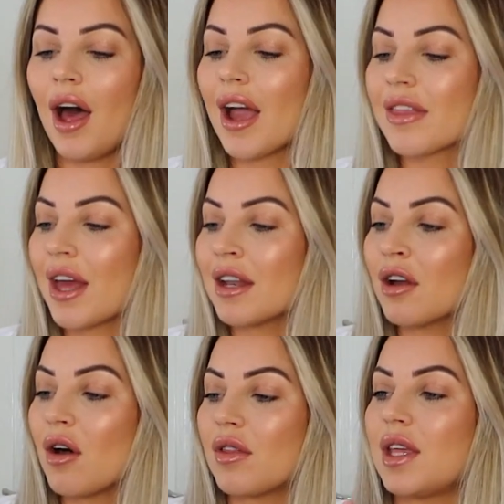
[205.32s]
I then
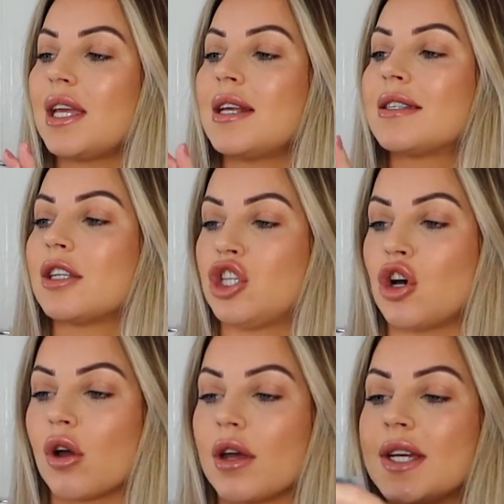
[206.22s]
got these
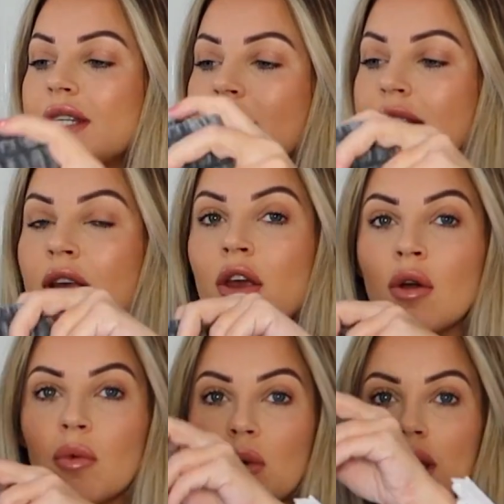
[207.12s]
joggers,
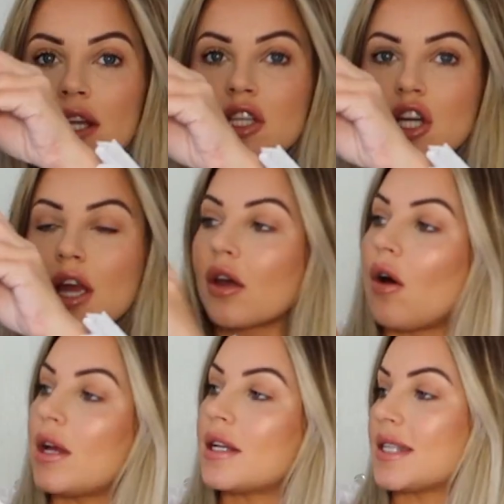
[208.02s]
which I
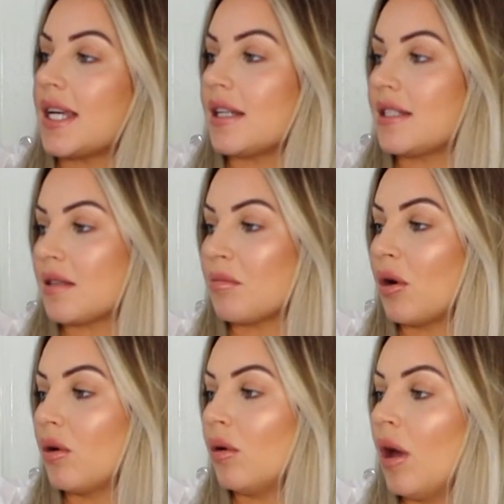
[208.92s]
got in a size
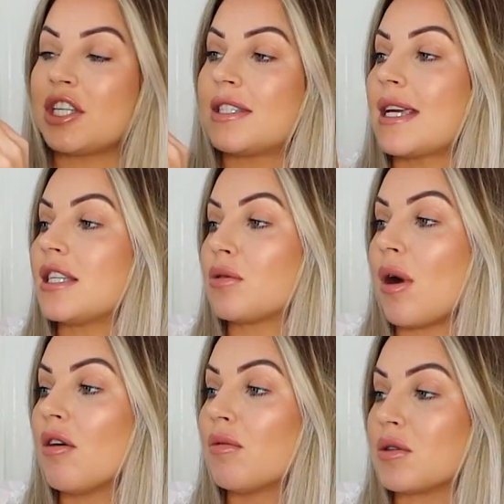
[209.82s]
small, which is 10 to
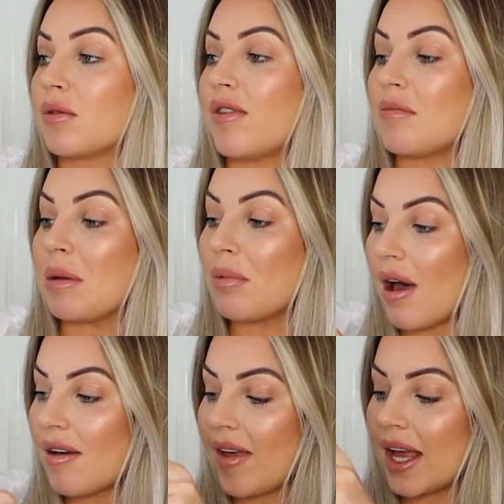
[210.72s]
12, which will fit me
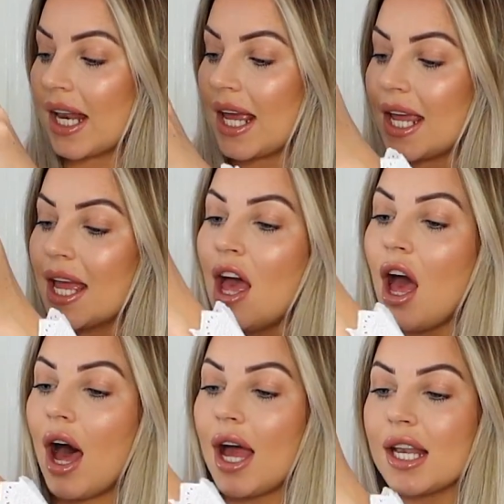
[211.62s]
perfectly.
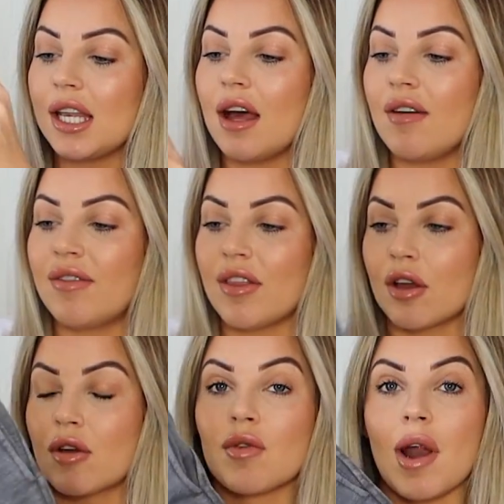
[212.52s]
I love the
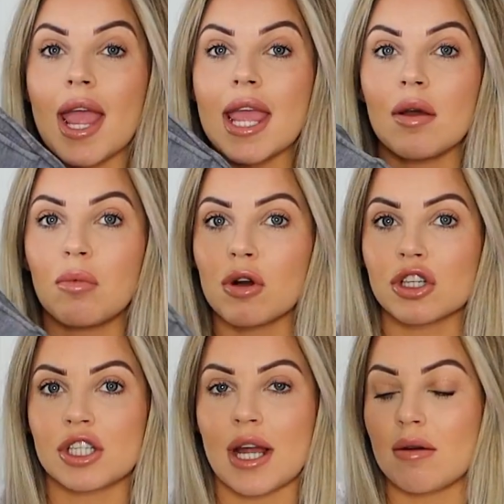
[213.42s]
grey
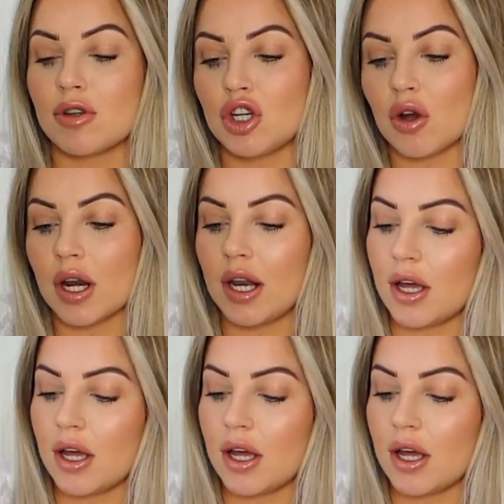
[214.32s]
washed out jogger